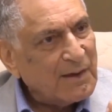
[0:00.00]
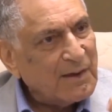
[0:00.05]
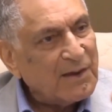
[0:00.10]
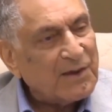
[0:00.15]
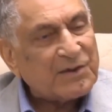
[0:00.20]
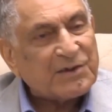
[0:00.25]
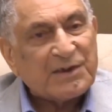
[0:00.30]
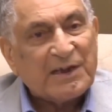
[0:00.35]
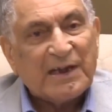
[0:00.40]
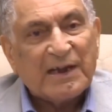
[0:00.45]

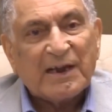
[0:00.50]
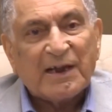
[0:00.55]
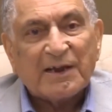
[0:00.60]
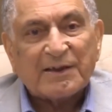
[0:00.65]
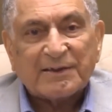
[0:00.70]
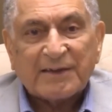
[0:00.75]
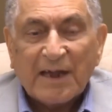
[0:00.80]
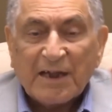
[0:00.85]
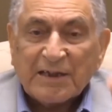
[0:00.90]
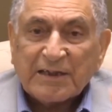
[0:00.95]
Listening
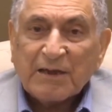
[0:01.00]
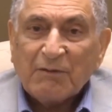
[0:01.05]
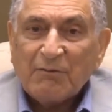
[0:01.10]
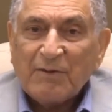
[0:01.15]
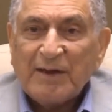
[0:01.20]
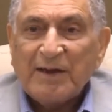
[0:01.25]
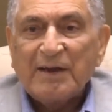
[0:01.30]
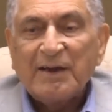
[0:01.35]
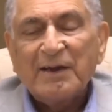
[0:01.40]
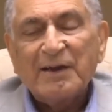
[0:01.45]

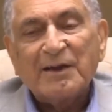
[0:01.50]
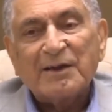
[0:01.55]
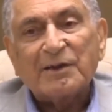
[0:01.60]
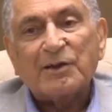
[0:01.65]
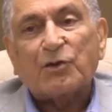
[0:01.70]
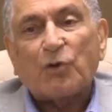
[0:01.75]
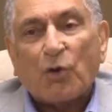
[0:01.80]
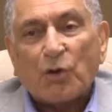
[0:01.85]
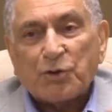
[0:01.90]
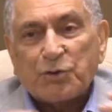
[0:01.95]
attentively
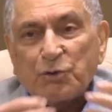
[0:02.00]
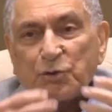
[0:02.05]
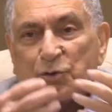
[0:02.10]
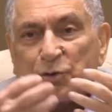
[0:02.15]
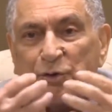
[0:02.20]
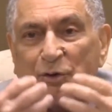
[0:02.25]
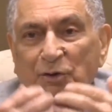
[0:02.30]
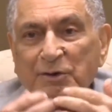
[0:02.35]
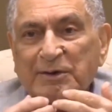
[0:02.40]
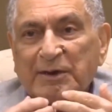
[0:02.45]
draws you
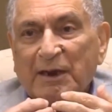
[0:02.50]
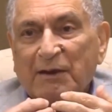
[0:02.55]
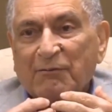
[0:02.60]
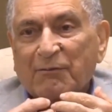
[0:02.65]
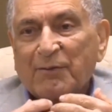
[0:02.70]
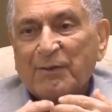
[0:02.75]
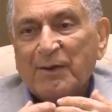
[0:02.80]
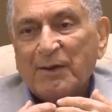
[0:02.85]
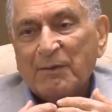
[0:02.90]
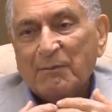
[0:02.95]
to
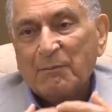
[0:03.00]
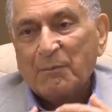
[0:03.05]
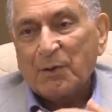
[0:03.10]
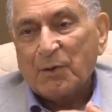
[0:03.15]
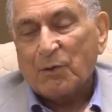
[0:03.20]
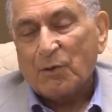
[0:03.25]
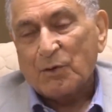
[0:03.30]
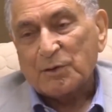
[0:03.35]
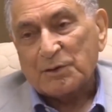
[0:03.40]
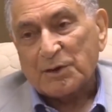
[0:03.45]
yourself,
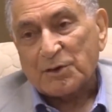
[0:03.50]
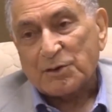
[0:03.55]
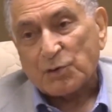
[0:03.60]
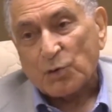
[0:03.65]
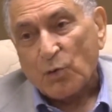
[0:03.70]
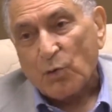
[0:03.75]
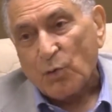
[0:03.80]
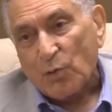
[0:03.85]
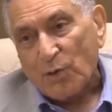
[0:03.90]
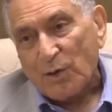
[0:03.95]
because the
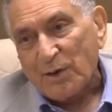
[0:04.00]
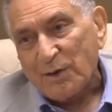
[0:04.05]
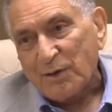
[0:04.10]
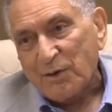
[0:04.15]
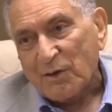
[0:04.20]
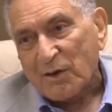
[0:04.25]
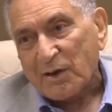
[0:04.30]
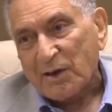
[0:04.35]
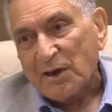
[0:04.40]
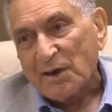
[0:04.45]
soul,
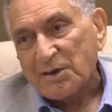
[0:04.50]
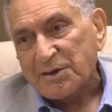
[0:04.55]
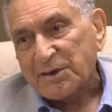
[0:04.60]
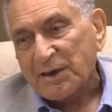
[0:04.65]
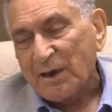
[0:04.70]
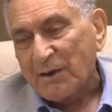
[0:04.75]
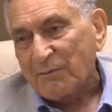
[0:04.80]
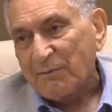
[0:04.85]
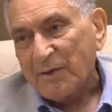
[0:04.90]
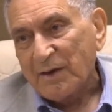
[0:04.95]
your real
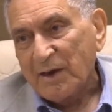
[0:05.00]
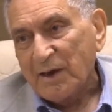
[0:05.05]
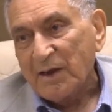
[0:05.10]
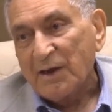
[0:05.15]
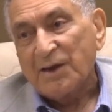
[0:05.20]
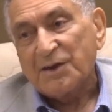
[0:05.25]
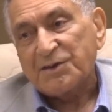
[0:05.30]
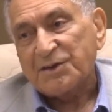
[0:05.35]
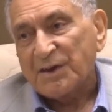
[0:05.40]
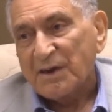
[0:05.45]
self,
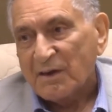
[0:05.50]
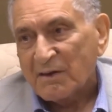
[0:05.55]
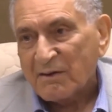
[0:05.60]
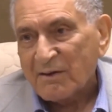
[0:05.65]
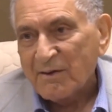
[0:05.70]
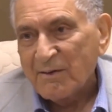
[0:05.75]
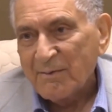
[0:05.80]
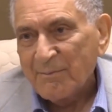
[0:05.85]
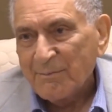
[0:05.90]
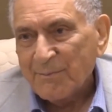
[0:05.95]
is listener,
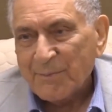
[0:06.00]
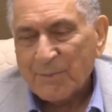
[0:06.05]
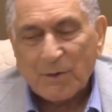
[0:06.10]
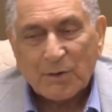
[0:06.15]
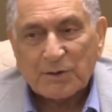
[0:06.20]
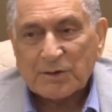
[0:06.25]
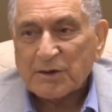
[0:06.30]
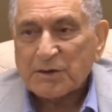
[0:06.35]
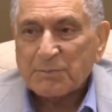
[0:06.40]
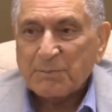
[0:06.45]

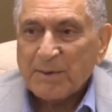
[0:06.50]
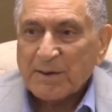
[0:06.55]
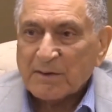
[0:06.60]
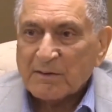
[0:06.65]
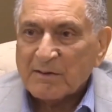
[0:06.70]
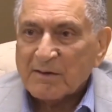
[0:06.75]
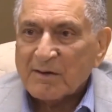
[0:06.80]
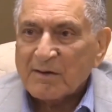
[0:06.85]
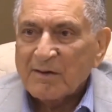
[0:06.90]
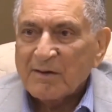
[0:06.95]
not the
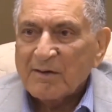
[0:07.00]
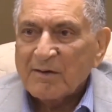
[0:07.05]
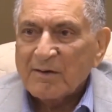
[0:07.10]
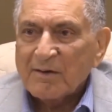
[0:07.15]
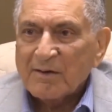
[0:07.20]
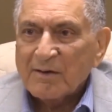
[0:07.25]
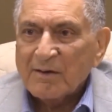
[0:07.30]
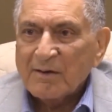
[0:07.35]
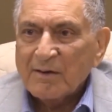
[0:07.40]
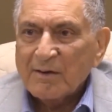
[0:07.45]
speaker.
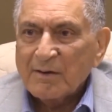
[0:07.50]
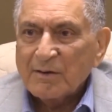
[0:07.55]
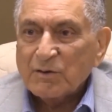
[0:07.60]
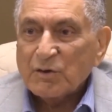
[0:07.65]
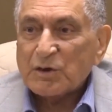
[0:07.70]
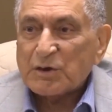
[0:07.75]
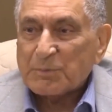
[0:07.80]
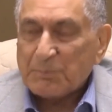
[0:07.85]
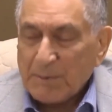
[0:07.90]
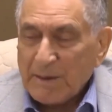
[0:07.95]

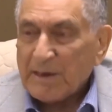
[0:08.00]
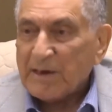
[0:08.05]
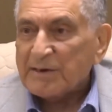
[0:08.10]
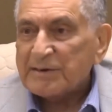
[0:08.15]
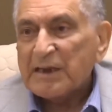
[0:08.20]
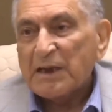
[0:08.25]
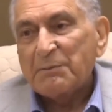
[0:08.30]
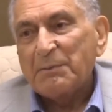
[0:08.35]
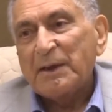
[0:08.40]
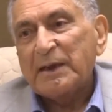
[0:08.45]
To speak,
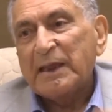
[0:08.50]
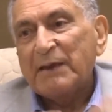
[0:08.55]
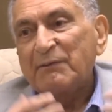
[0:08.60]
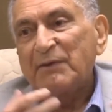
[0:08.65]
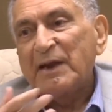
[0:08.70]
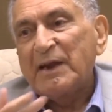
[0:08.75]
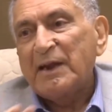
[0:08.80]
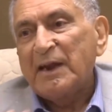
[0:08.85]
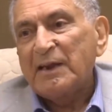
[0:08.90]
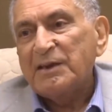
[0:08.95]
it has been
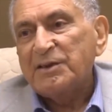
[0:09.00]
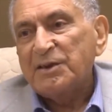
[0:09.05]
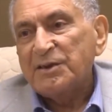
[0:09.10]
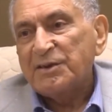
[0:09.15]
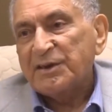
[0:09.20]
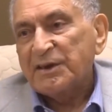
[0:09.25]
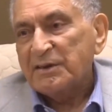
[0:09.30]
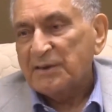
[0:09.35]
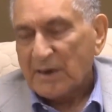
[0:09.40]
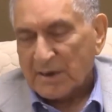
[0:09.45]
given an
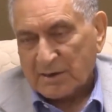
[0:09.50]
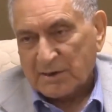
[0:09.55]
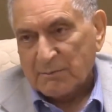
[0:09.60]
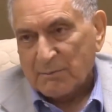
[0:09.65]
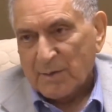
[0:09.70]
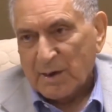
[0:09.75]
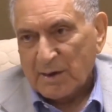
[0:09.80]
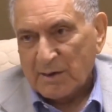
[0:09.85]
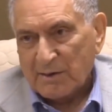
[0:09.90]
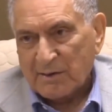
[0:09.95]
agency, that's
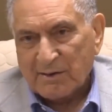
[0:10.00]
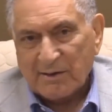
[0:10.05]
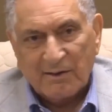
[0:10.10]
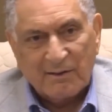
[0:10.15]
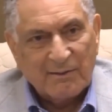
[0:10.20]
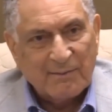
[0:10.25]
the mind.